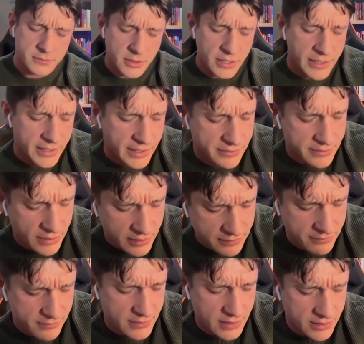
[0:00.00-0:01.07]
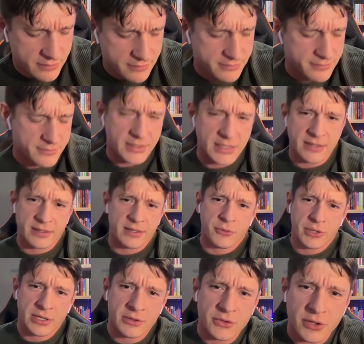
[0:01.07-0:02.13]
No, I hate that. Yeah.
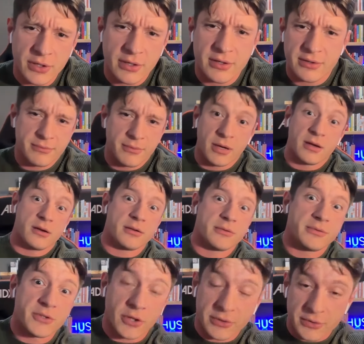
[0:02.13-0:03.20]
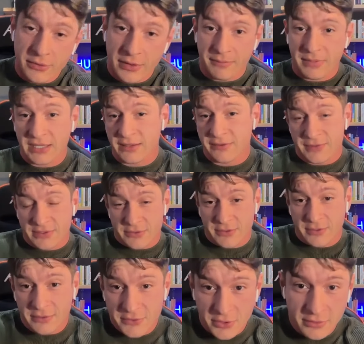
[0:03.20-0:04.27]
We can talk to the benefits
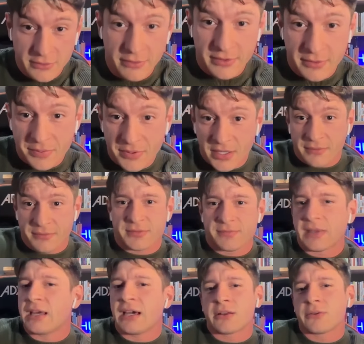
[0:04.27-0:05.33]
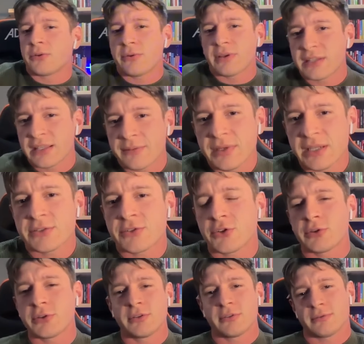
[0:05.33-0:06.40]
or talk to their problems. I don't know what that means,
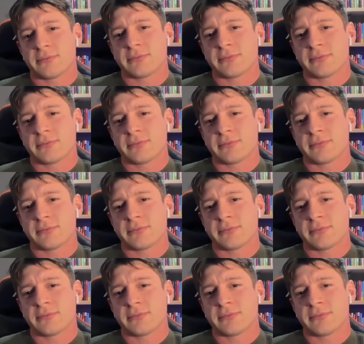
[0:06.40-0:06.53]
dude.